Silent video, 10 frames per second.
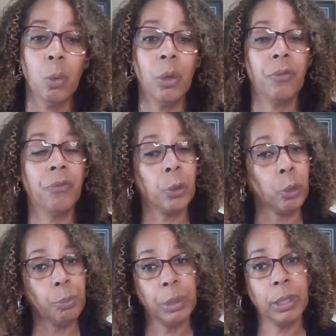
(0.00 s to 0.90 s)
with
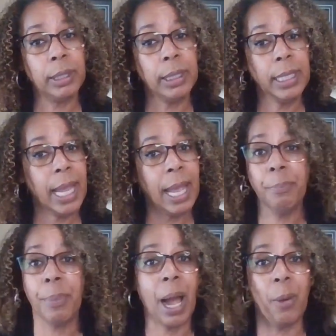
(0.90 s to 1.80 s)
vulnerability
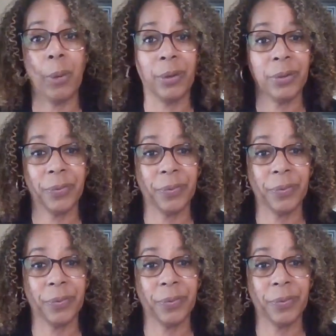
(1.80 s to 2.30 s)
and power.